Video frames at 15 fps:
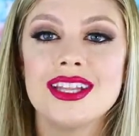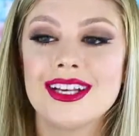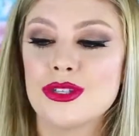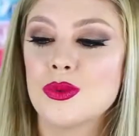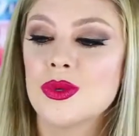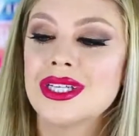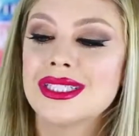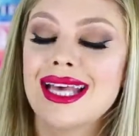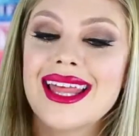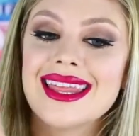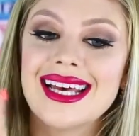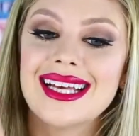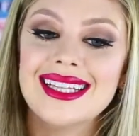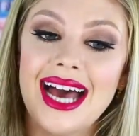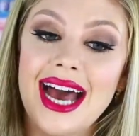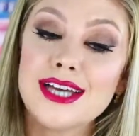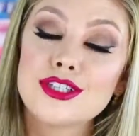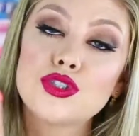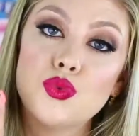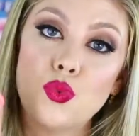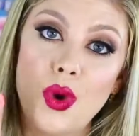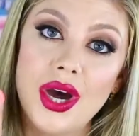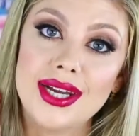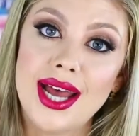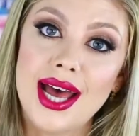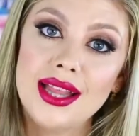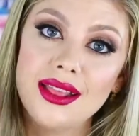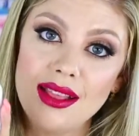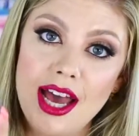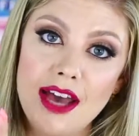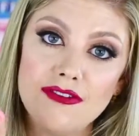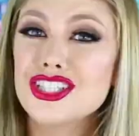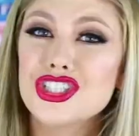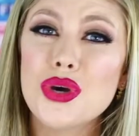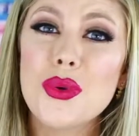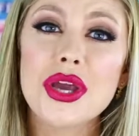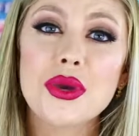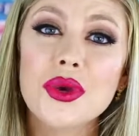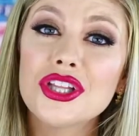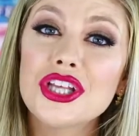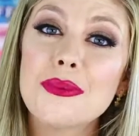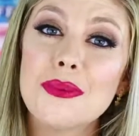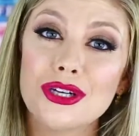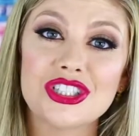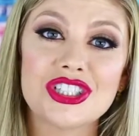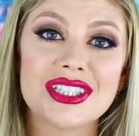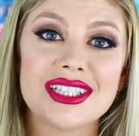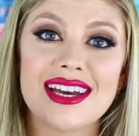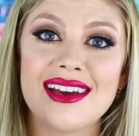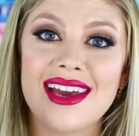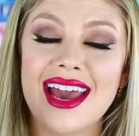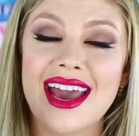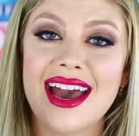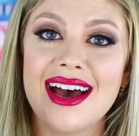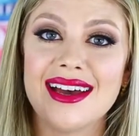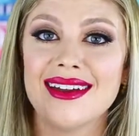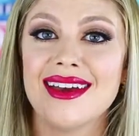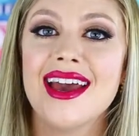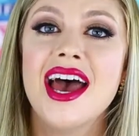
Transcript: this was the last one left. So I quickly purchased it, and